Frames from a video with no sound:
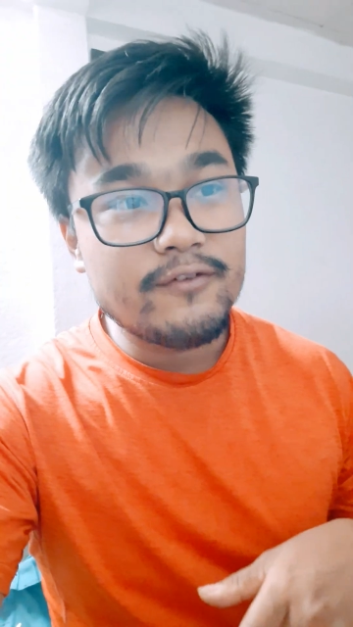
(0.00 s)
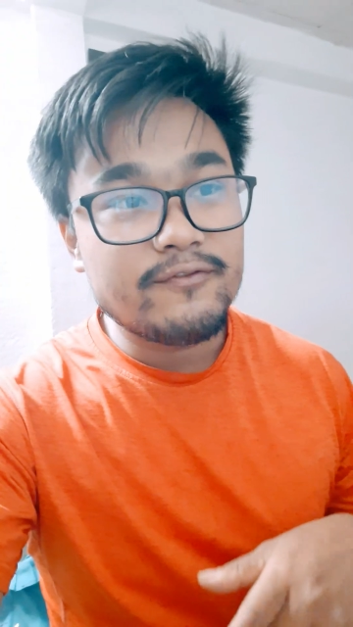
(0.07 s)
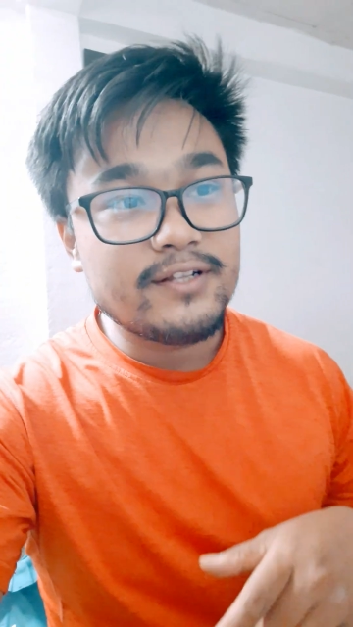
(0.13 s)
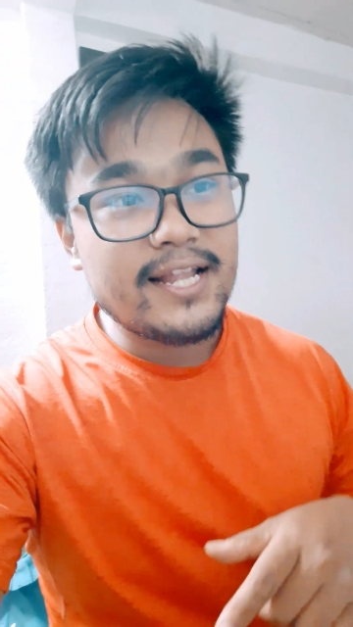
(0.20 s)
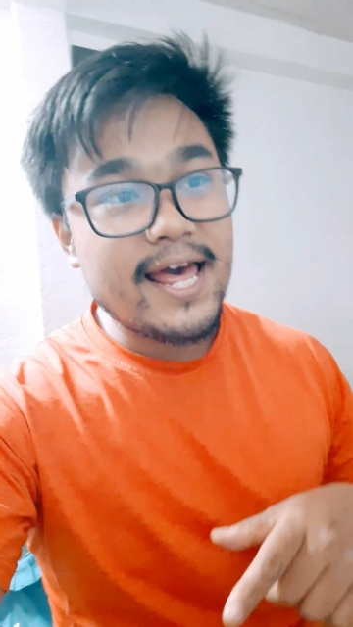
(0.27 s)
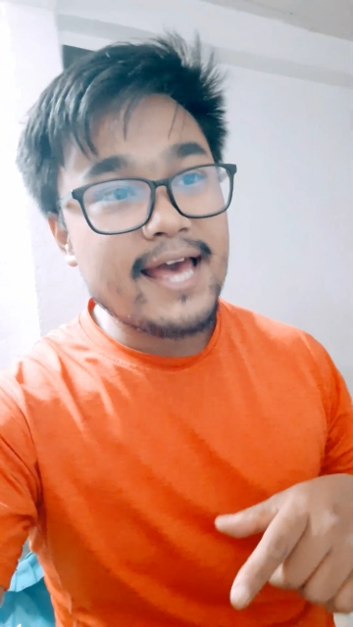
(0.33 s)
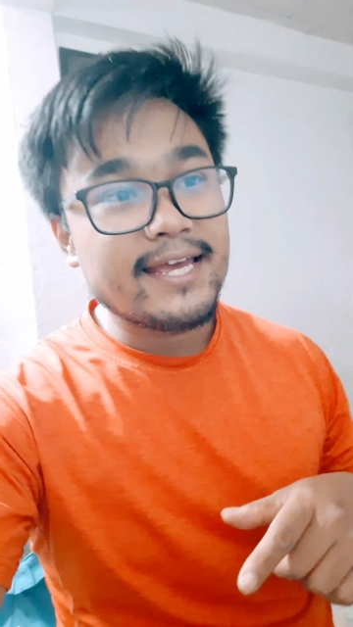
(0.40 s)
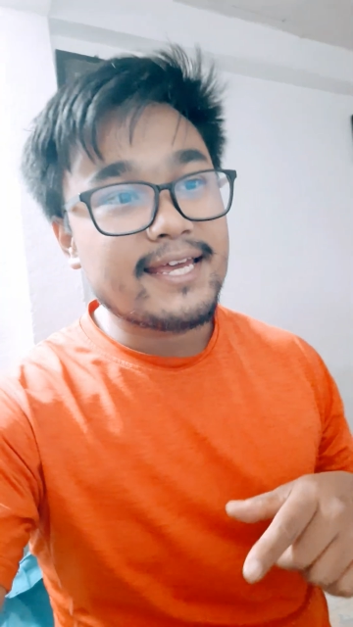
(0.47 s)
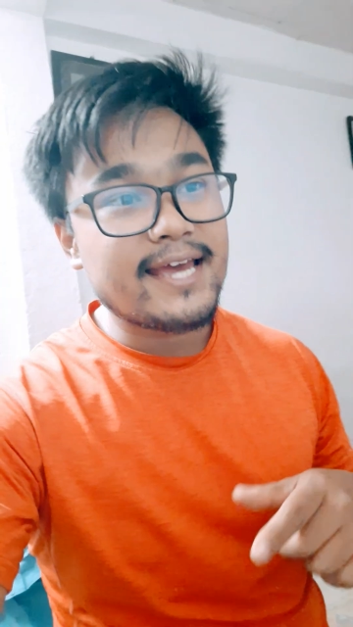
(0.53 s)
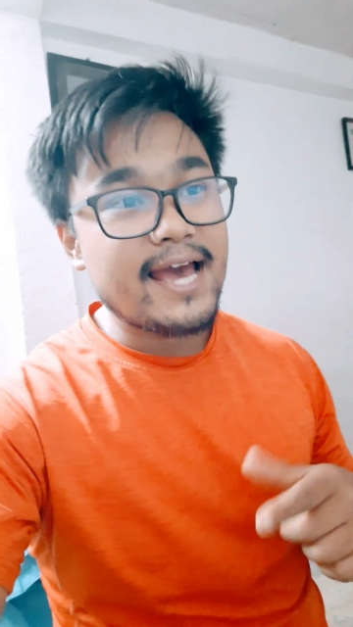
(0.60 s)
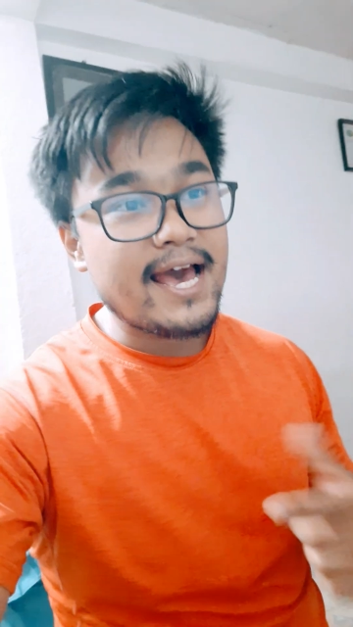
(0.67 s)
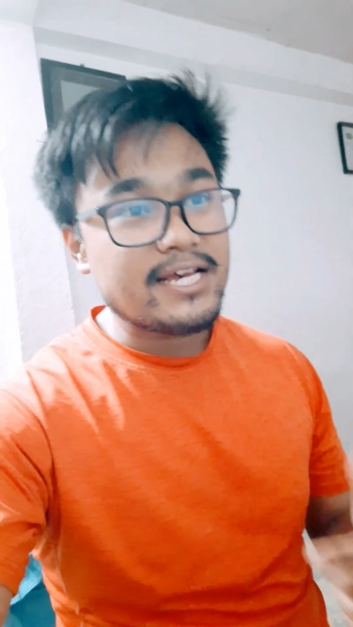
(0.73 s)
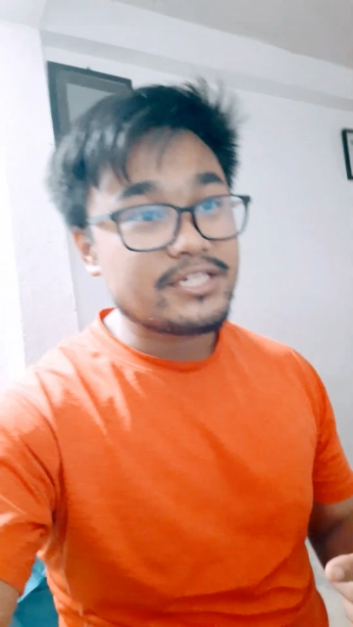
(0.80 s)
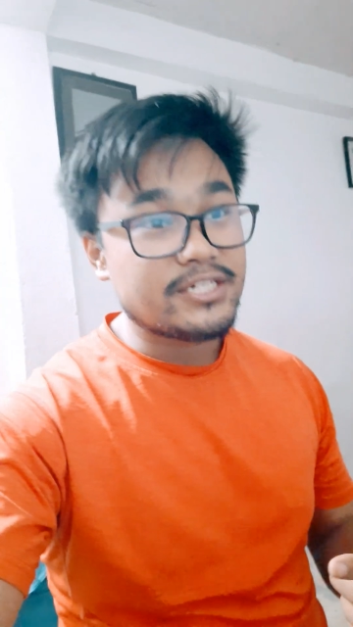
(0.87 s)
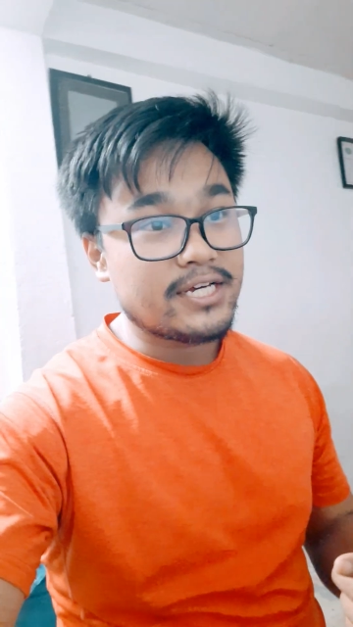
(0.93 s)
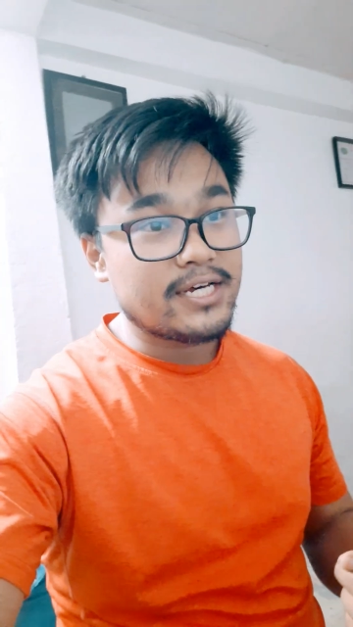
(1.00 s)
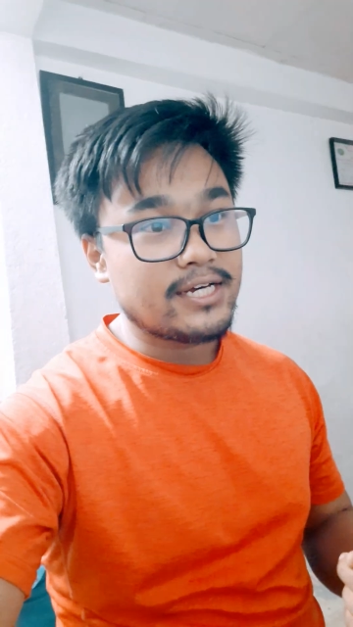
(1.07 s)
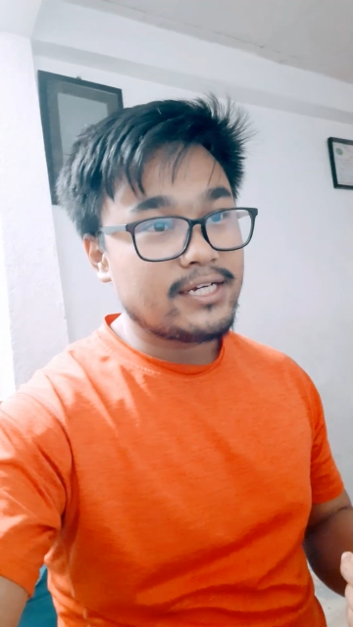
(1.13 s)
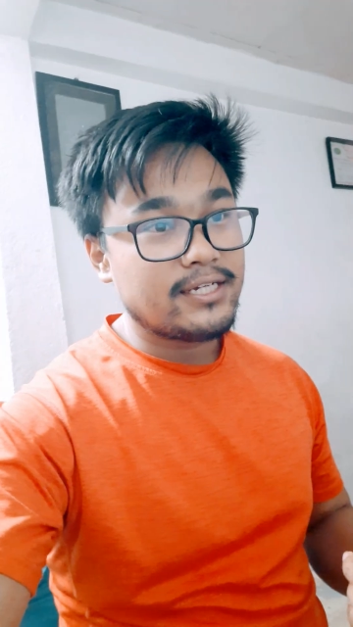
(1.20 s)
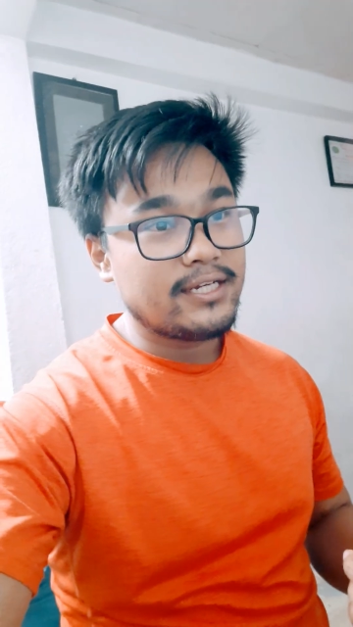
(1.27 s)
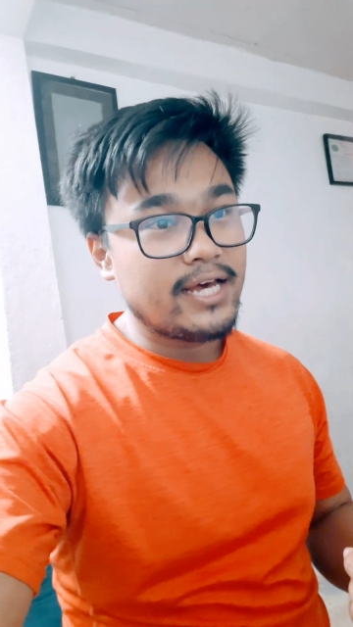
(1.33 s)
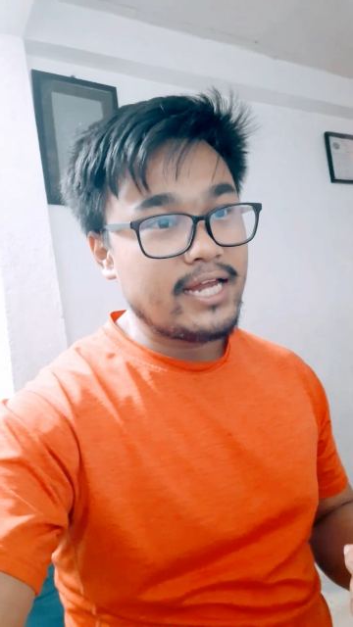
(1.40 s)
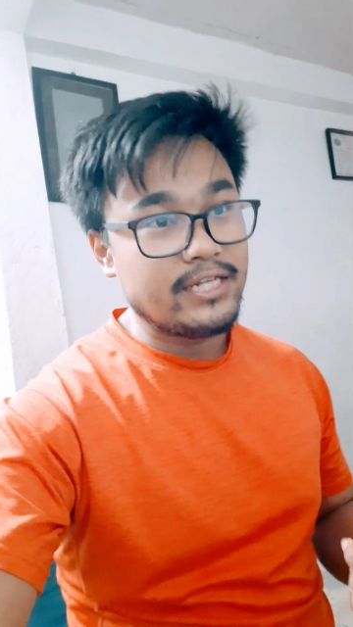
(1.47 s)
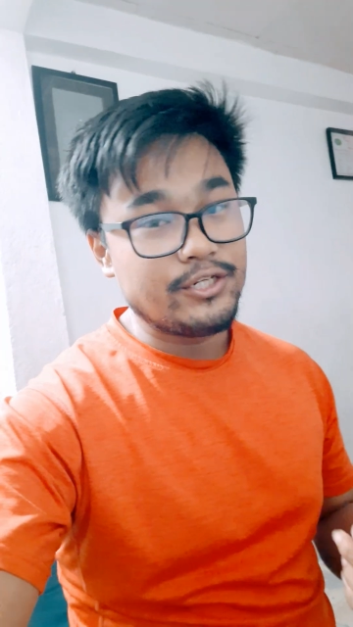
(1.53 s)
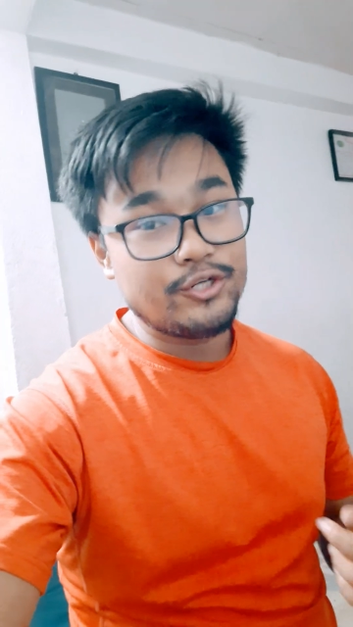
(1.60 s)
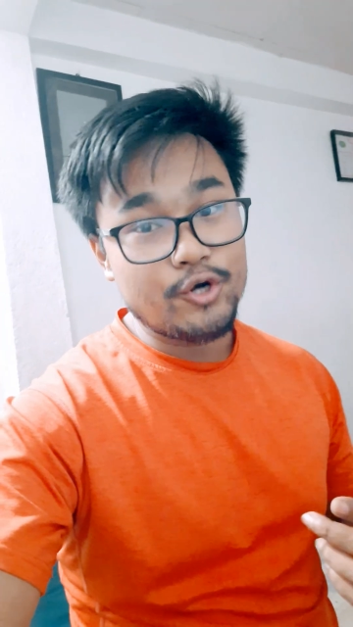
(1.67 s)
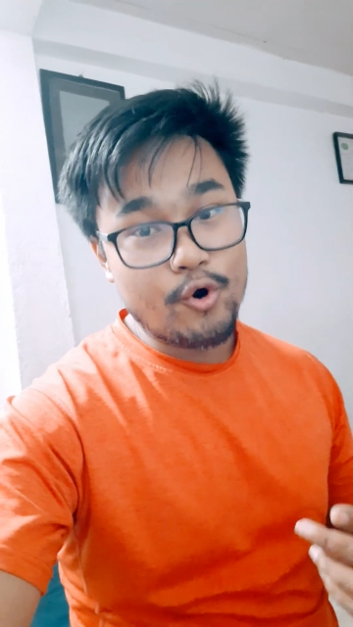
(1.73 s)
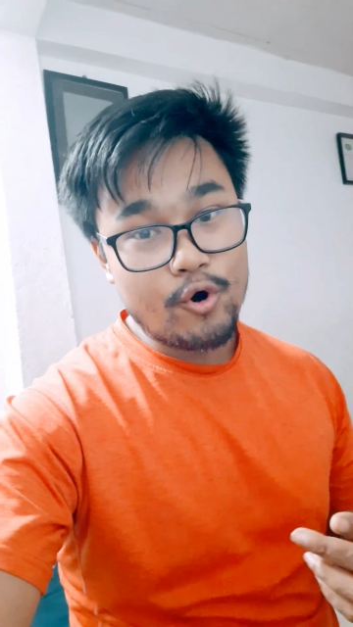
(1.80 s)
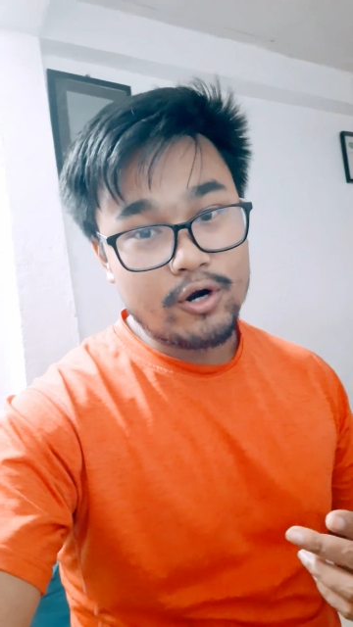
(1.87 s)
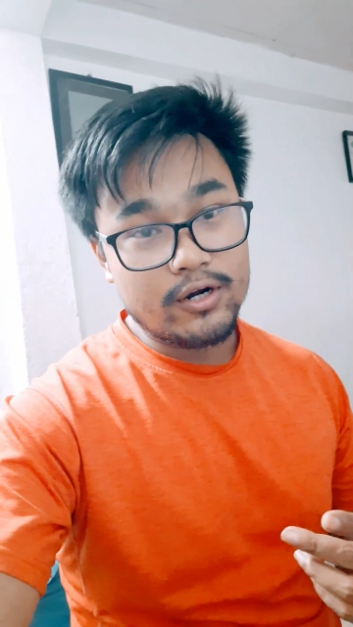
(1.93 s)
of Lancaster and
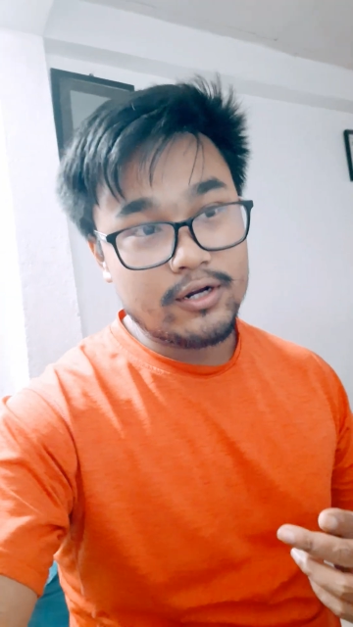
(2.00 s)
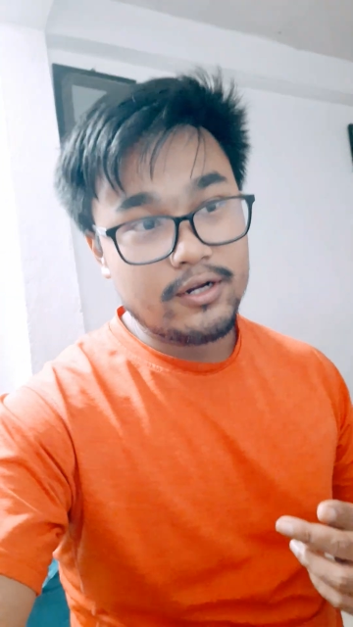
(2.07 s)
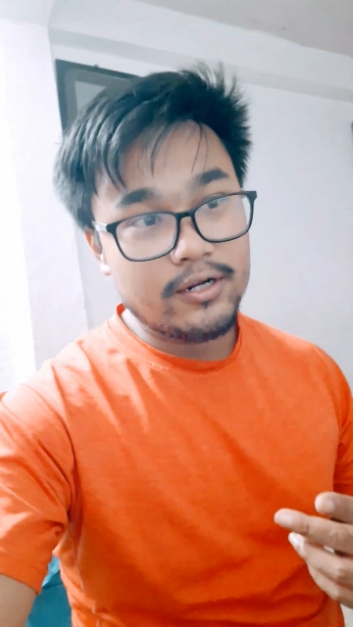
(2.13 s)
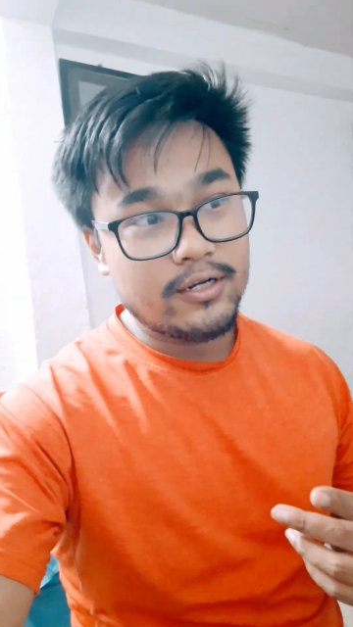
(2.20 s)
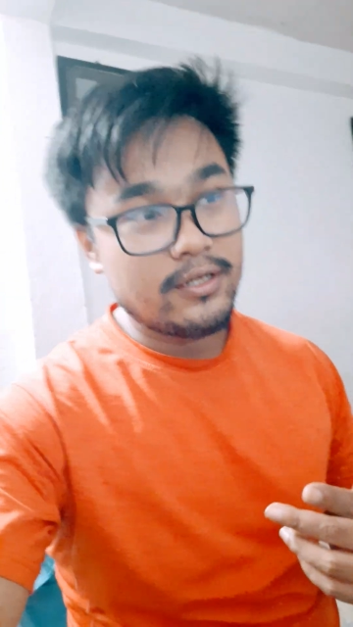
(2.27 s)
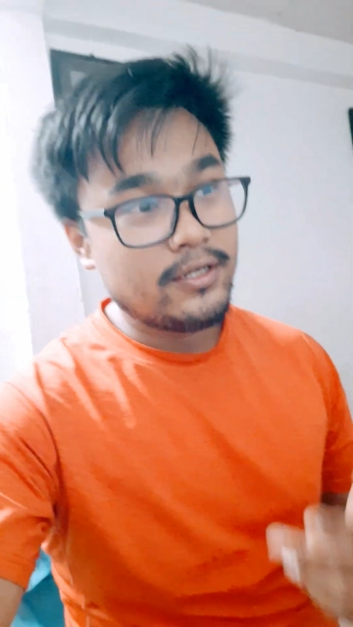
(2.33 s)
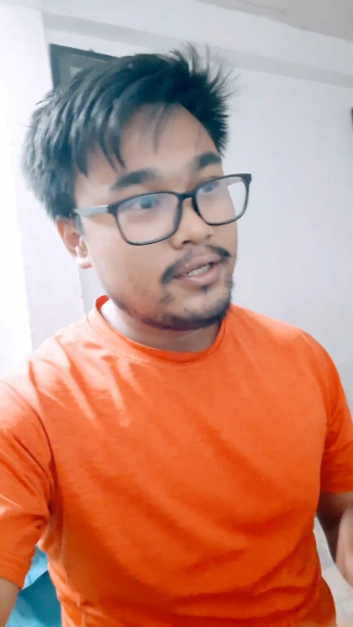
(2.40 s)
York.